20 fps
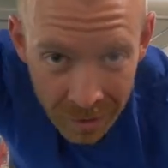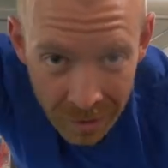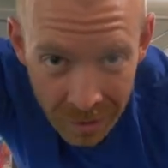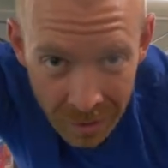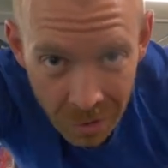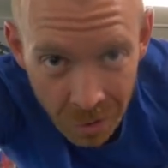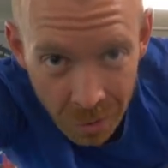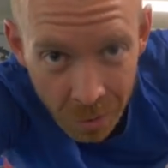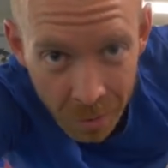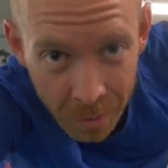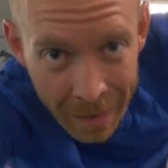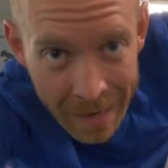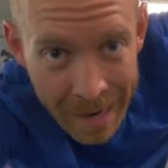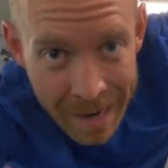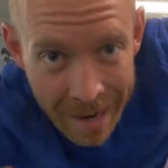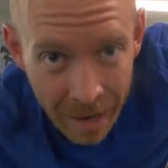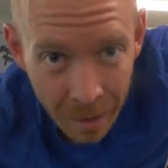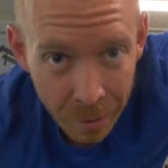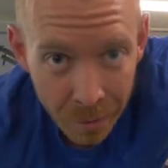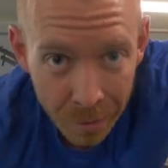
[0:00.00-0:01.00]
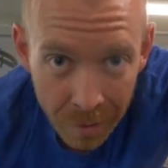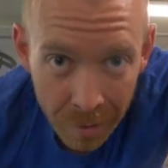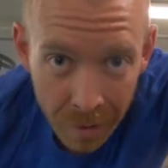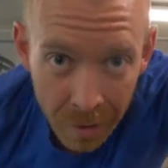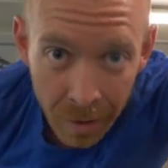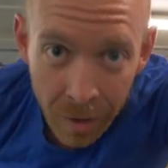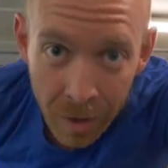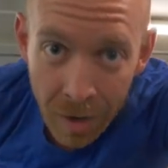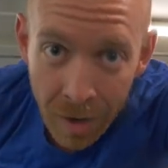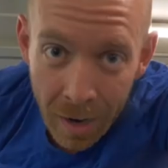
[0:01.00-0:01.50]
you do the math,
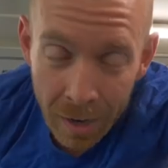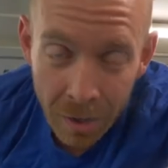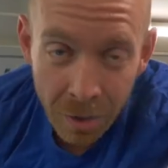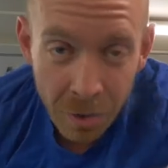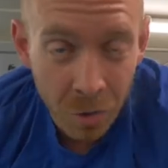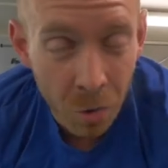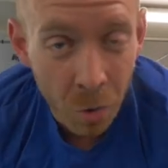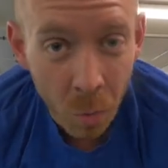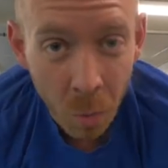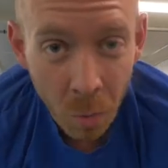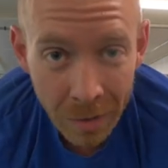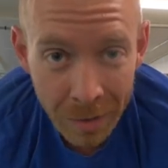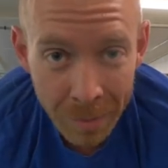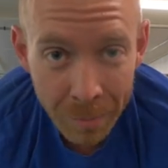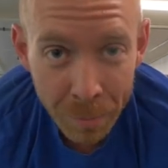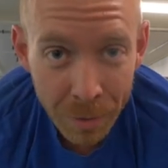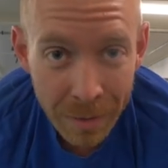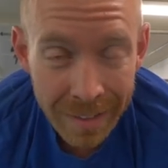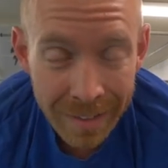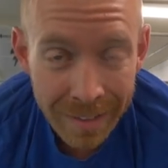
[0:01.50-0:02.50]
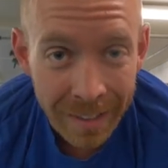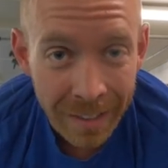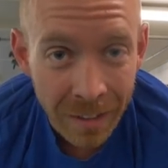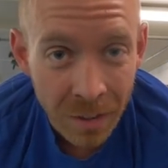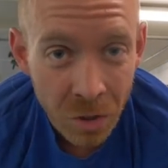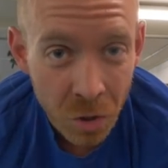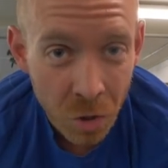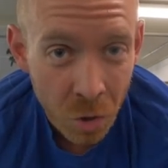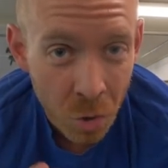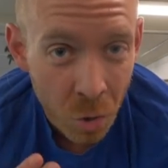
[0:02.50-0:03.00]
and you're only
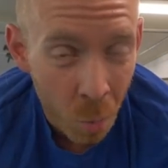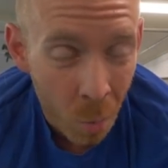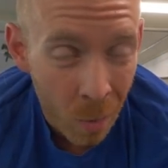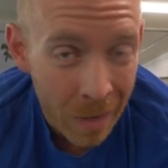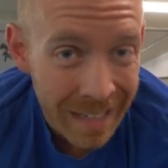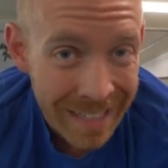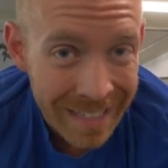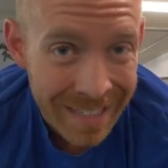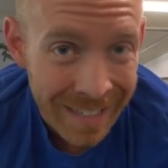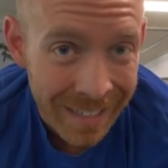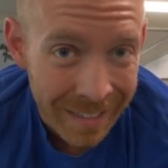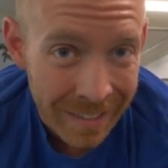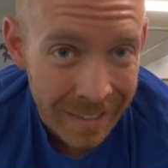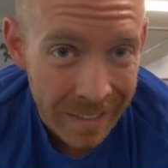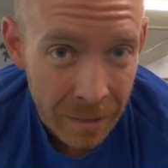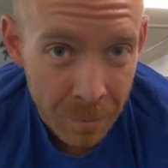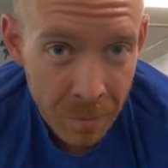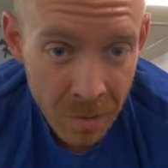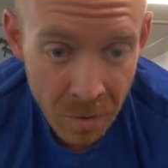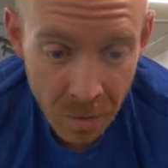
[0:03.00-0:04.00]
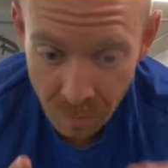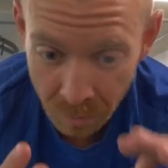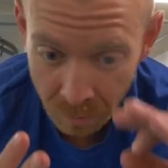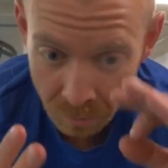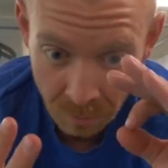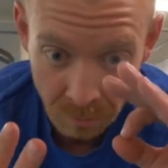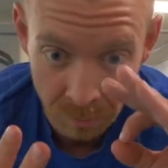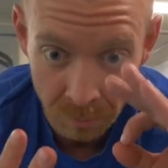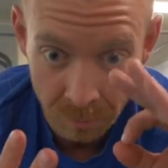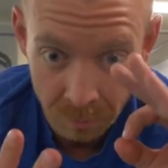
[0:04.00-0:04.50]
breathing 20 times
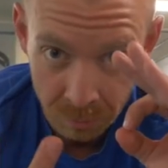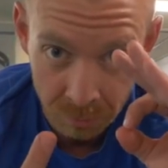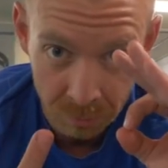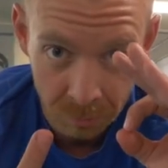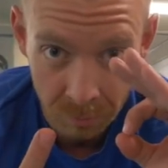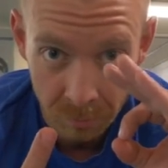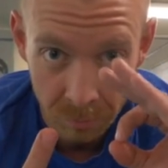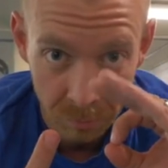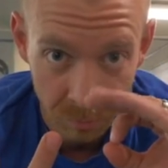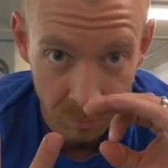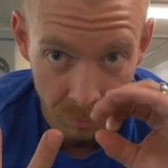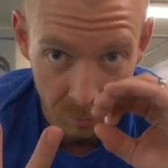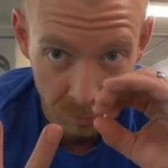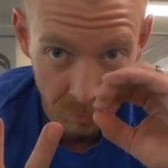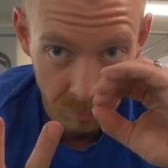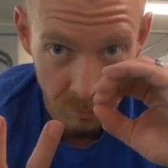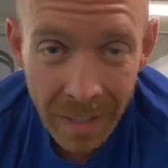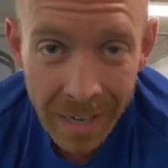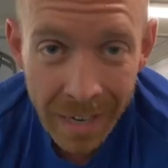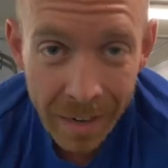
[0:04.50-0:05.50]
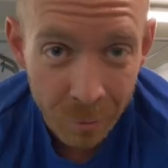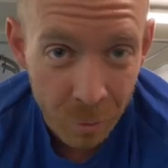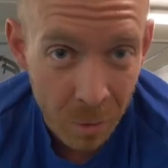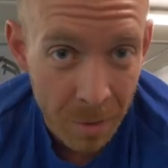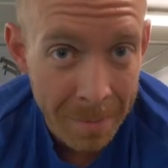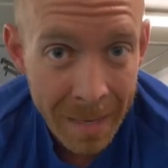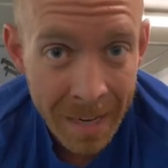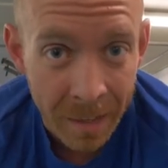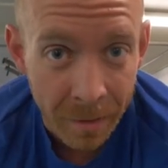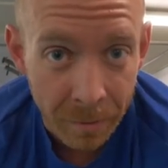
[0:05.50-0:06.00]
every
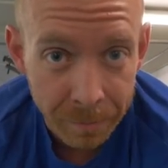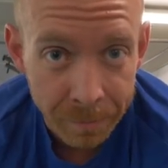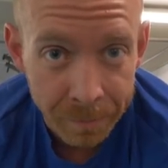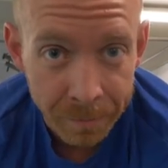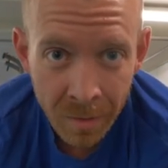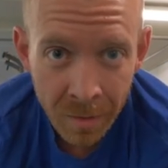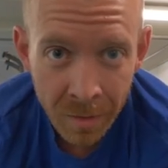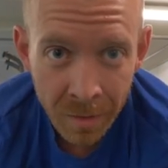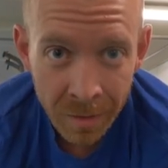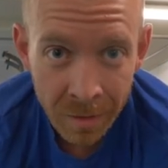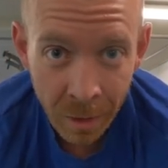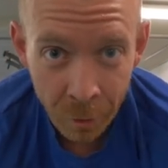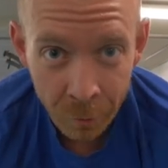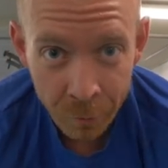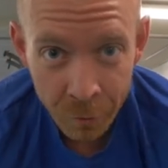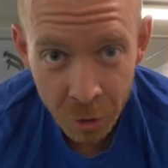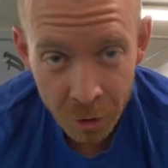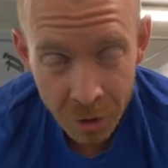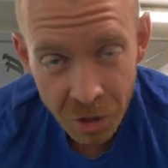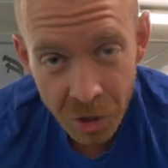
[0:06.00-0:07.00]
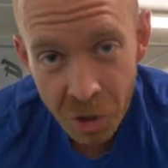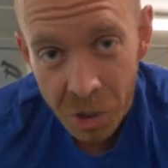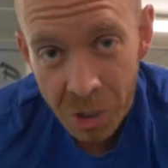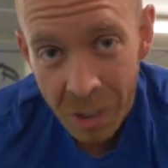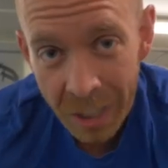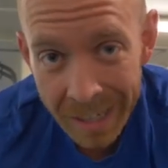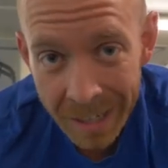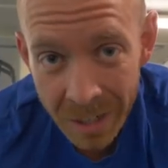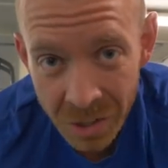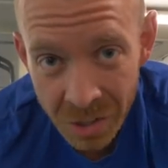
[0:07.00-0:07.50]
minute. Now, if you're to
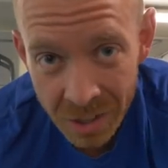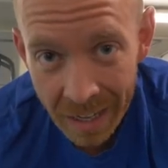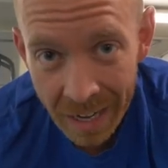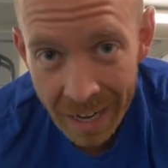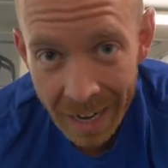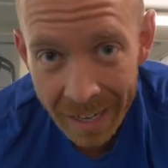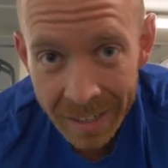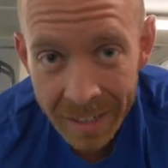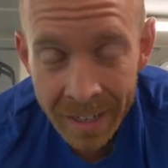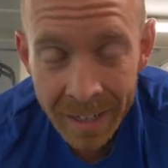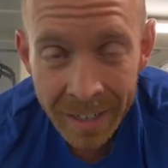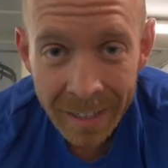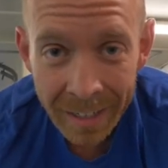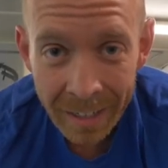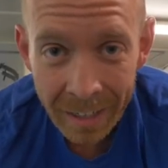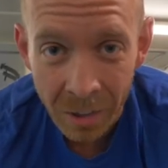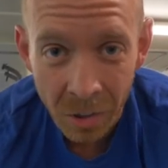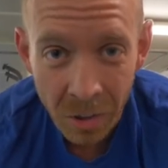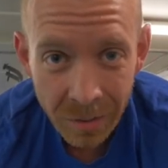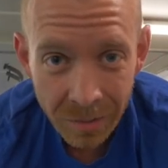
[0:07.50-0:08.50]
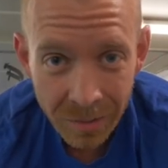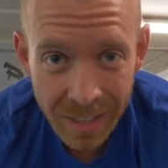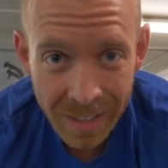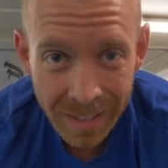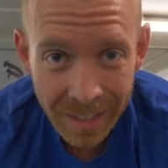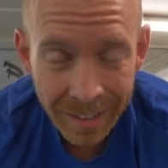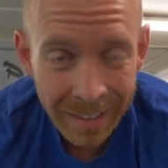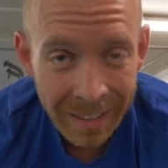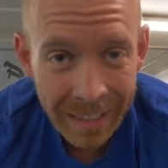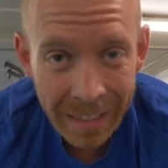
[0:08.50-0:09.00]
change that, and all of a
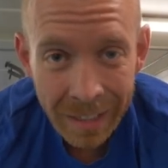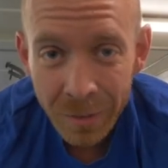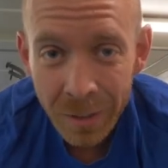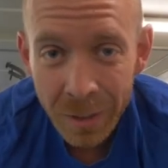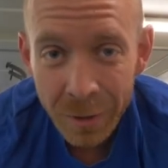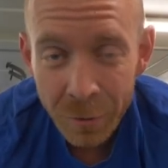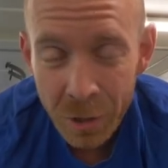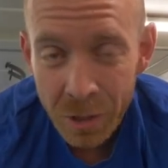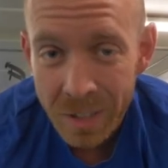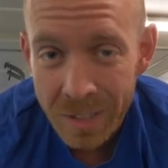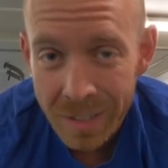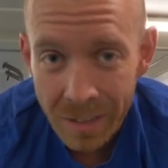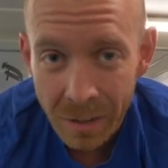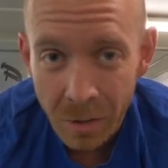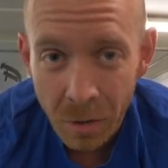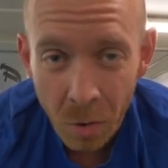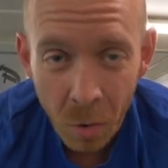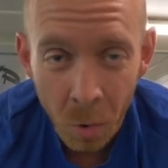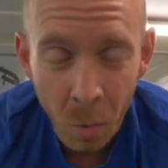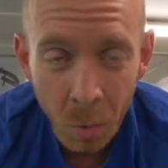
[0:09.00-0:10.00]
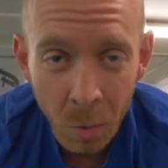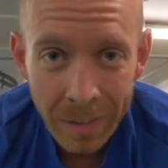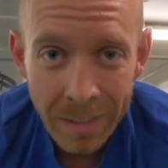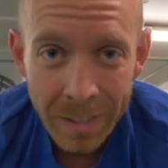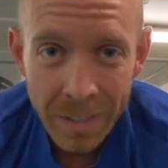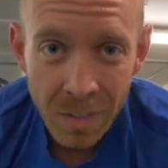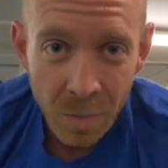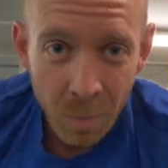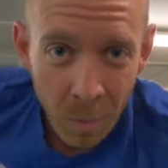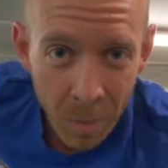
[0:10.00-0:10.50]
sudden, even if you're still
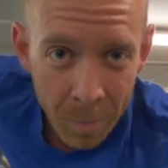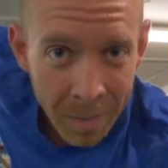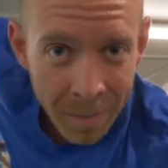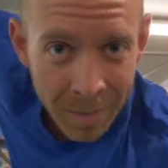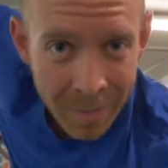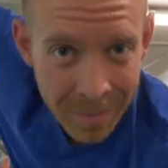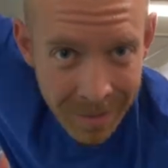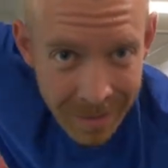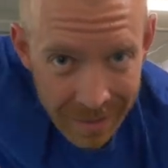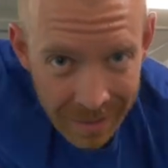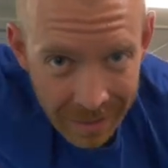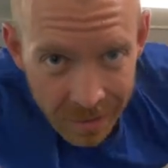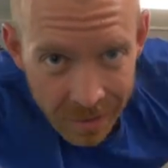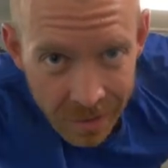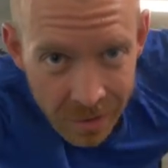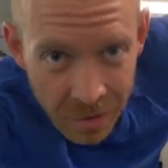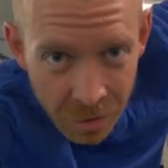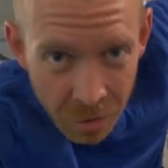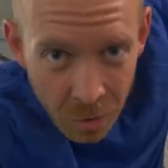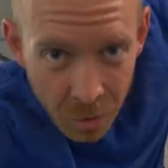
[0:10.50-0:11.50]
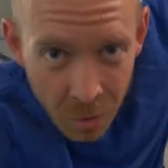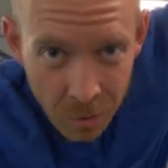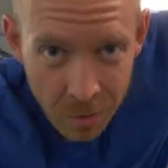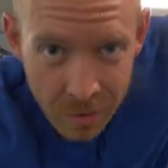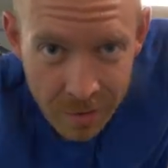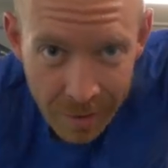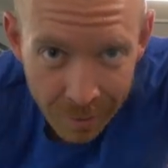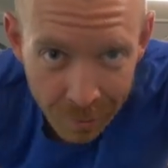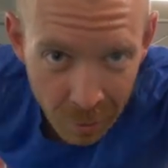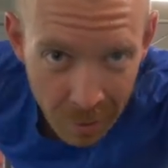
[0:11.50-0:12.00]
only swimming 60
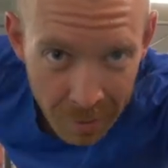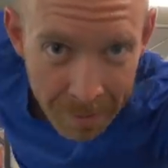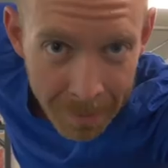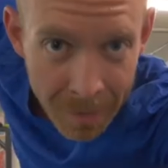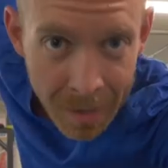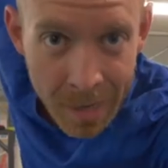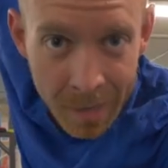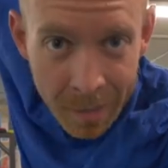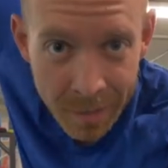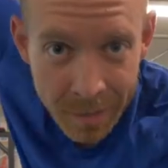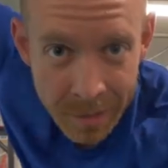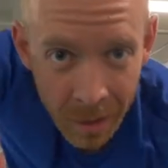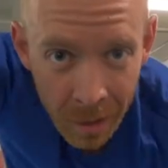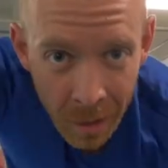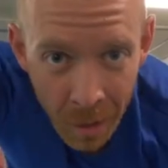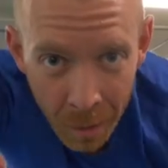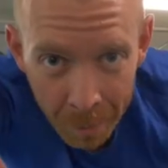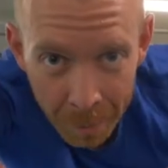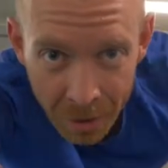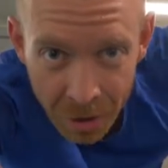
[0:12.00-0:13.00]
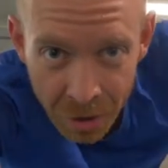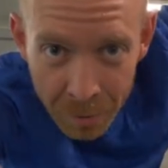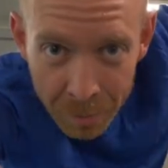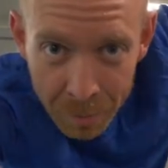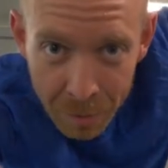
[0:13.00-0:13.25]
strokes every minute, but you're